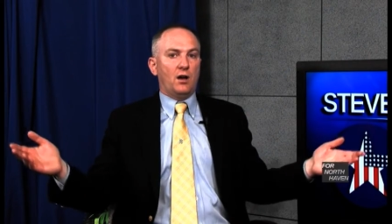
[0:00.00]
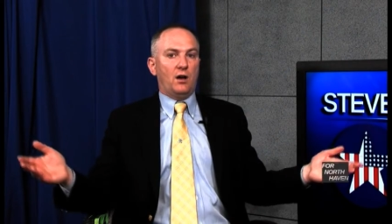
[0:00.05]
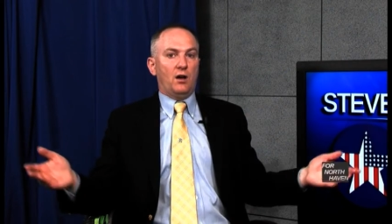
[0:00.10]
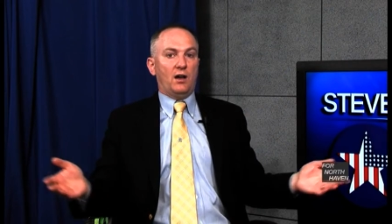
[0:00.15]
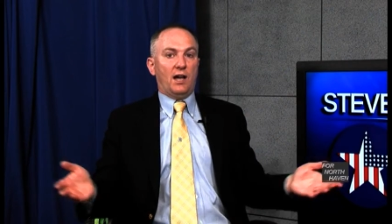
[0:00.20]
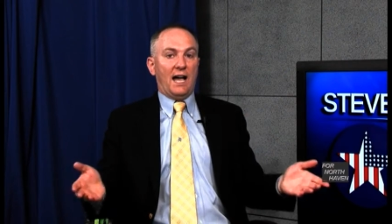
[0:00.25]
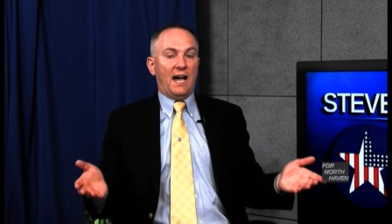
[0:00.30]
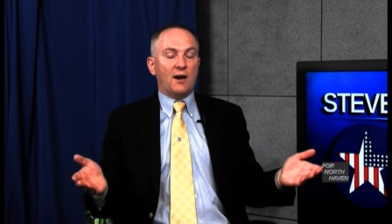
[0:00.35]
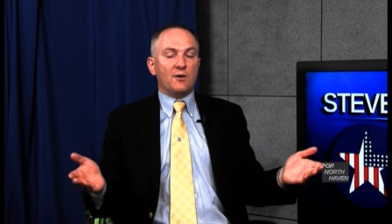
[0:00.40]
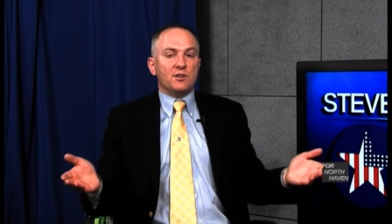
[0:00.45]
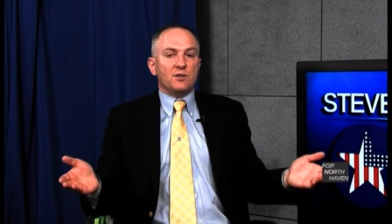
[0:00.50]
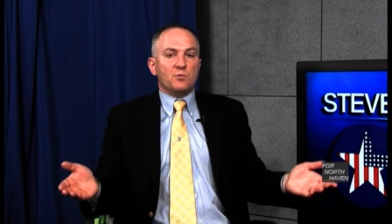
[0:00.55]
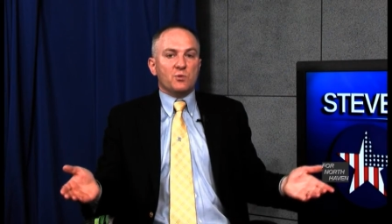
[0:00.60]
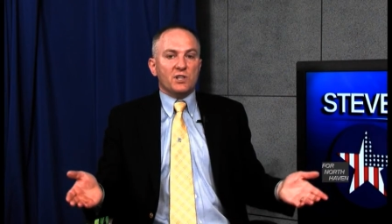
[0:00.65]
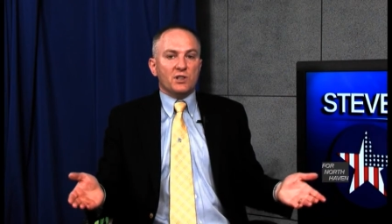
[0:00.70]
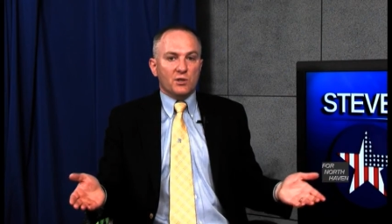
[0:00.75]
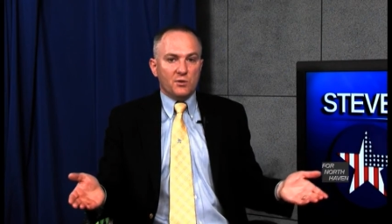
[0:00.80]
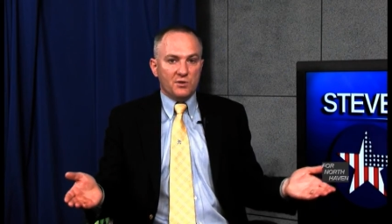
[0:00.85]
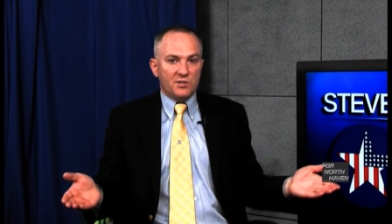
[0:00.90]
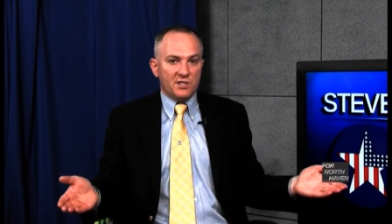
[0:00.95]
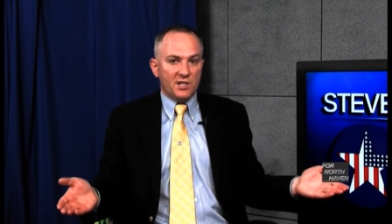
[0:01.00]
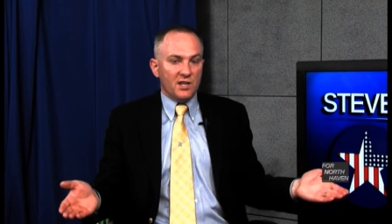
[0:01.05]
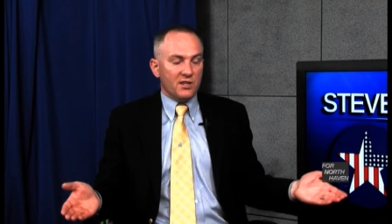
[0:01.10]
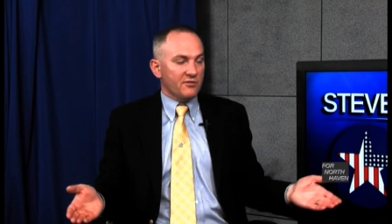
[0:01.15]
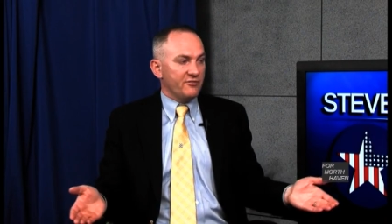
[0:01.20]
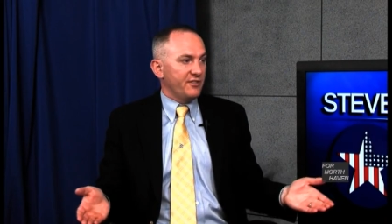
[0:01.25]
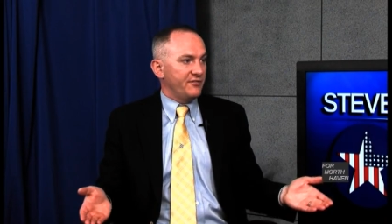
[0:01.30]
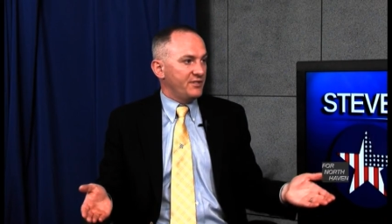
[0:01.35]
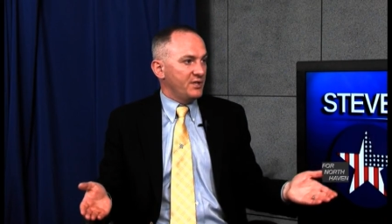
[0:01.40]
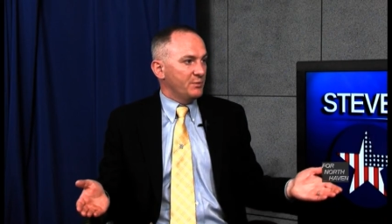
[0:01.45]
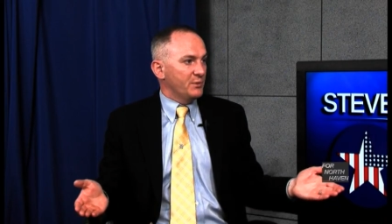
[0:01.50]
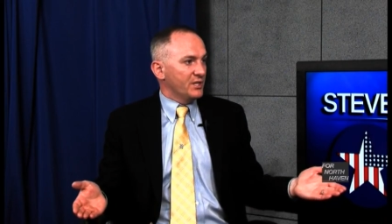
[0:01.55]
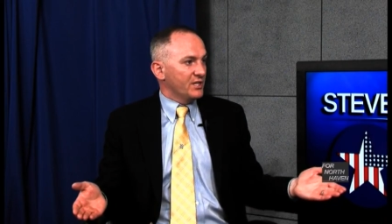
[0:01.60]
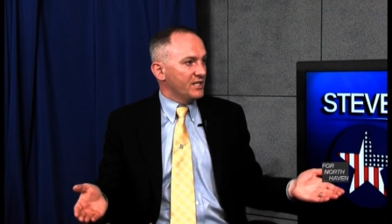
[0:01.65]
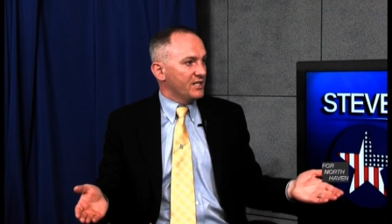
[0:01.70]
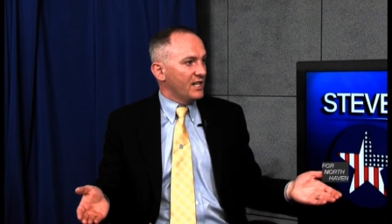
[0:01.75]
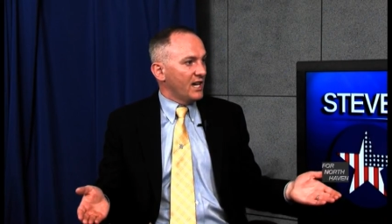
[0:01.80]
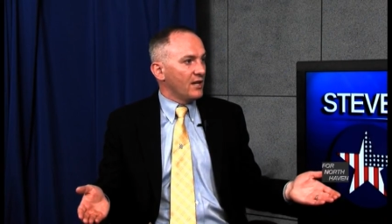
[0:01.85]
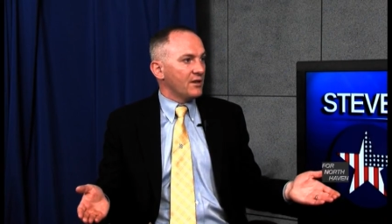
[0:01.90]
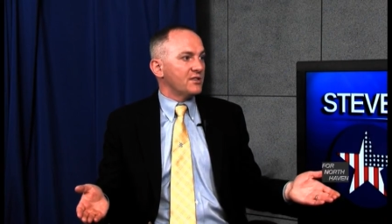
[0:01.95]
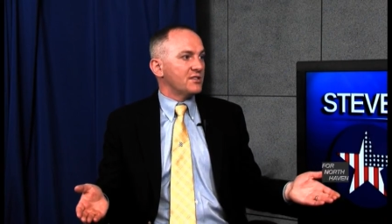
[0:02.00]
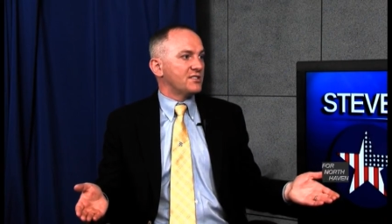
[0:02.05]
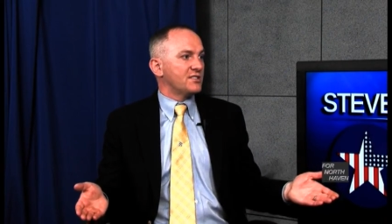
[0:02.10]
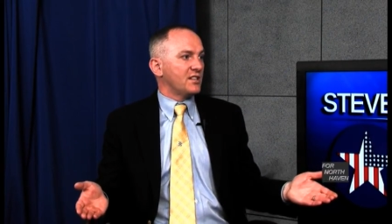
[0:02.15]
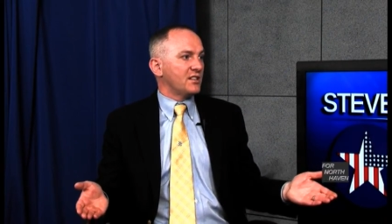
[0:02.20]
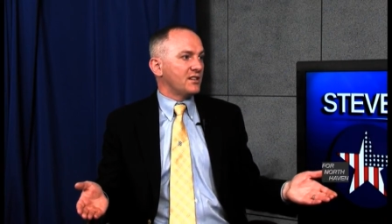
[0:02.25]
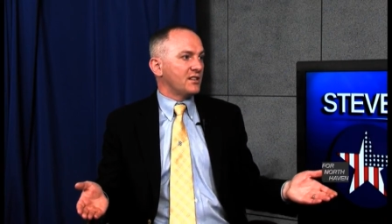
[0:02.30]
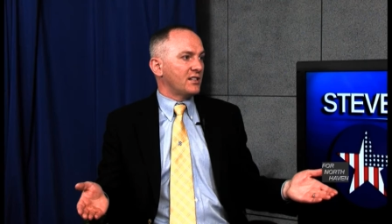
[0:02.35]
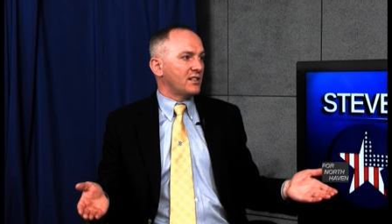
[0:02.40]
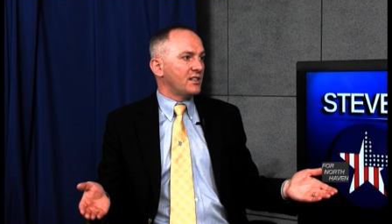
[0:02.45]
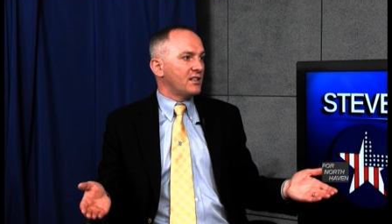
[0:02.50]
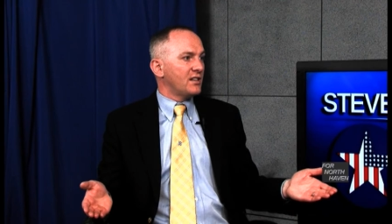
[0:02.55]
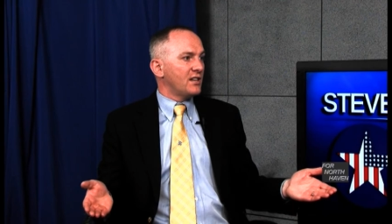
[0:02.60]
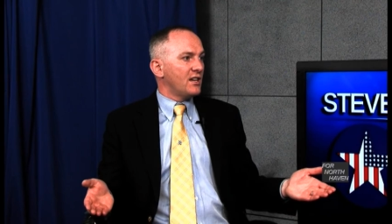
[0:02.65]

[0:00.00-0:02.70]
how did we lose another $50 million suddenly,